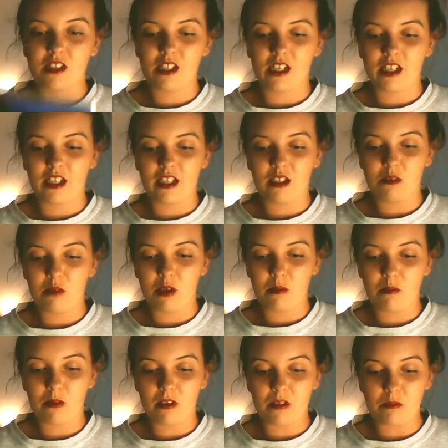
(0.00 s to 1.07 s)
like it would be a
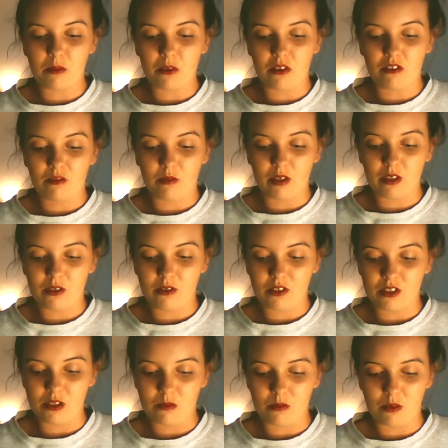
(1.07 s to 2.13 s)
brilliant book for my
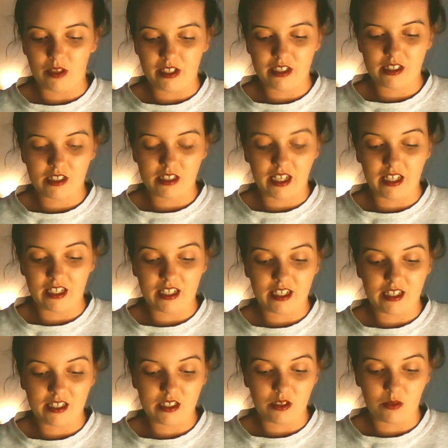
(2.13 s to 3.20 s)
daughter, to be honest, and an
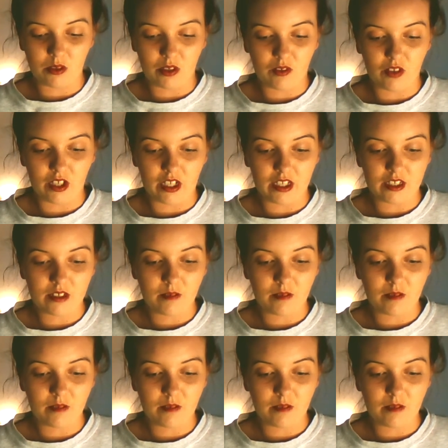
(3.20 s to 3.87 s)
easy, quick read.